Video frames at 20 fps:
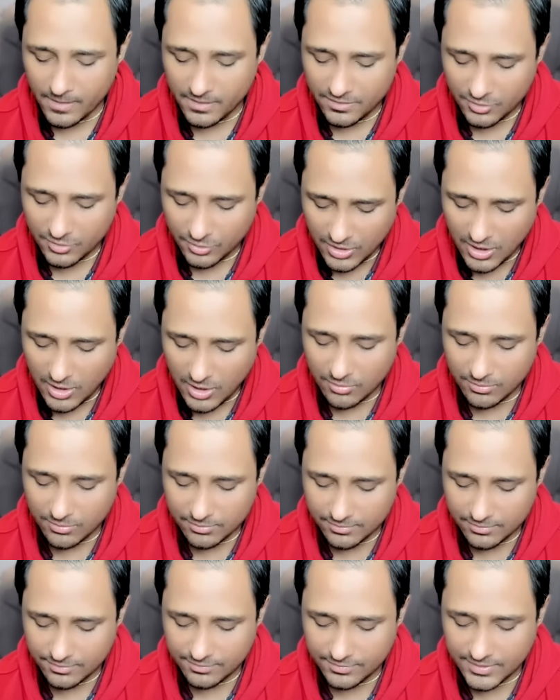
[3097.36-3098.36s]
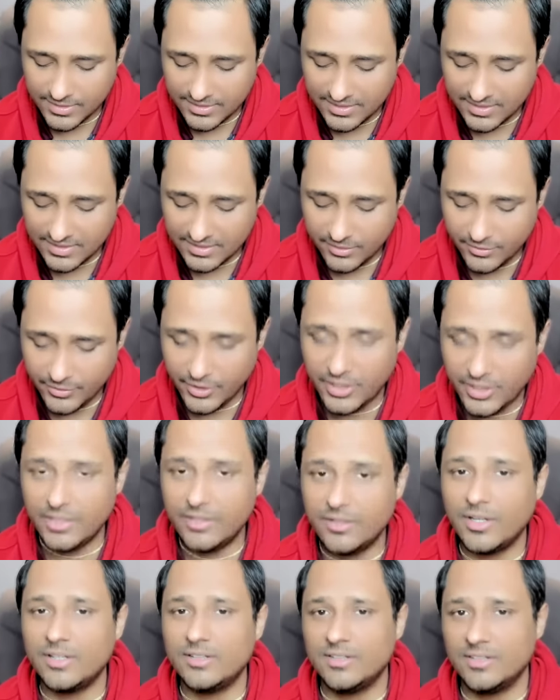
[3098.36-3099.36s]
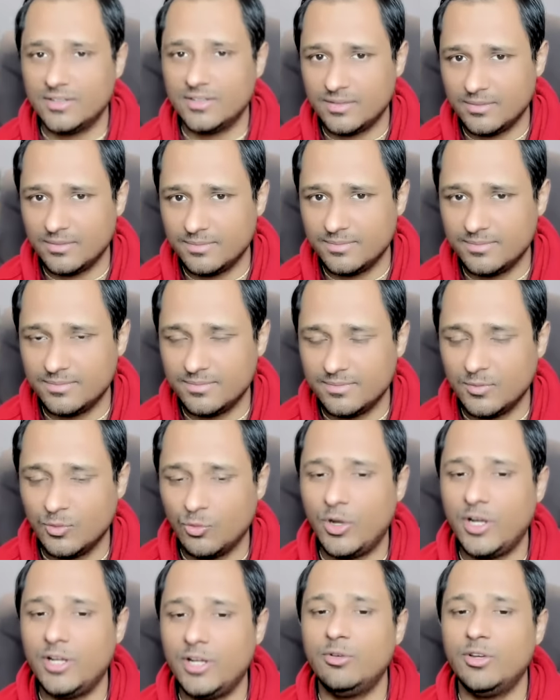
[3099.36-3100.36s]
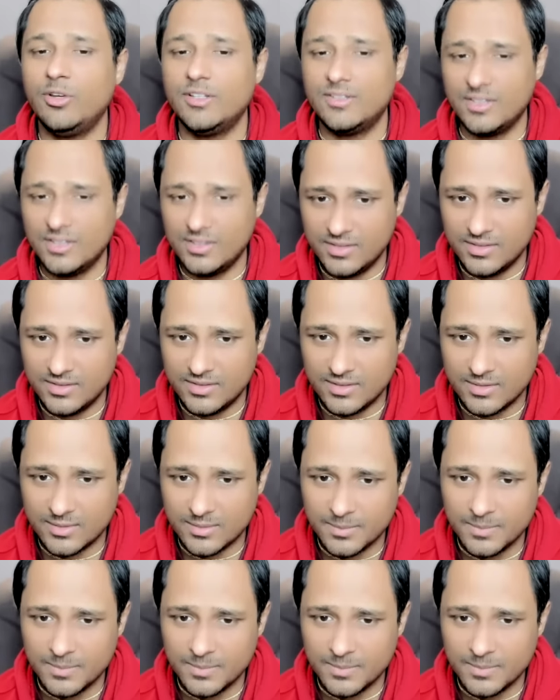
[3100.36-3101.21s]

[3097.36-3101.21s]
So now, this is a tricky transit. Why do I say this?